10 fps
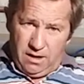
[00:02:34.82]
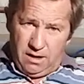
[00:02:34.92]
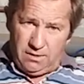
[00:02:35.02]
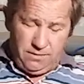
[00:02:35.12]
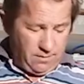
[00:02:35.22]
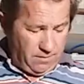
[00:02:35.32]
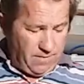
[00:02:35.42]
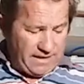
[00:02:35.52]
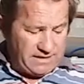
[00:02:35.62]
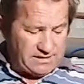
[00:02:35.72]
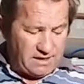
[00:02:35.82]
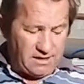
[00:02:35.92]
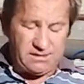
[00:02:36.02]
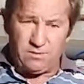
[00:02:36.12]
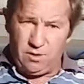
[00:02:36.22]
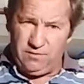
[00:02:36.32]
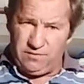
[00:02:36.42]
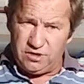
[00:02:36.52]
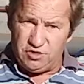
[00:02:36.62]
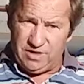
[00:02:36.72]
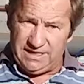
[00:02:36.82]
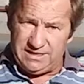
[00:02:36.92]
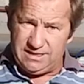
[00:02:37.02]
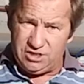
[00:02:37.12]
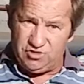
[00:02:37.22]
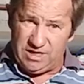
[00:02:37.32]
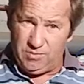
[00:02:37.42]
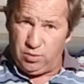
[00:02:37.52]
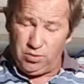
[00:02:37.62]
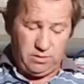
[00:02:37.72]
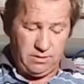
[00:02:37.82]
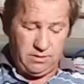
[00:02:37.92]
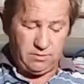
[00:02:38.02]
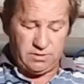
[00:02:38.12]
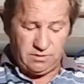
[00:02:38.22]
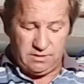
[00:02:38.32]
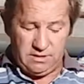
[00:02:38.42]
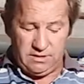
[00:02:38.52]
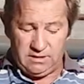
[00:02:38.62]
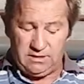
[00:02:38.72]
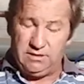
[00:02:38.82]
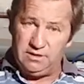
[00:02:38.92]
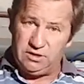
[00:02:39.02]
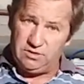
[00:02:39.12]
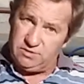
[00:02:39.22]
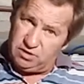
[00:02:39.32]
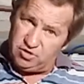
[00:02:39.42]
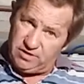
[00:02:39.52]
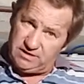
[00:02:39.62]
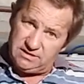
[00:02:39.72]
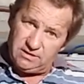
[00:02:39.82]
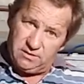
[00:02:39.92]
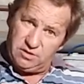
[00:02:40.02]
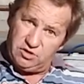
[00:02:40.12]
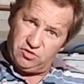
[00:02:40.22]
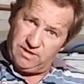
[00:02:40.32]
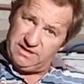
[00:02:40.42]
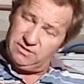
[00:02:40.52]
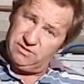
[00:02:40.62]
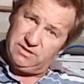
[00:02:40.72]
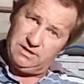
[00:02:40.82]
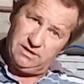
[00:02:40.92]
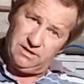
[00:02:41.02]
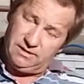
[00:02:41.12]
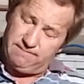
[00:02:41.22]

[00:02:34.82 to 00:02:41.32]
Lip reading: On my guitars, I'm going for straight string pull, you know, so the strings are going straight to the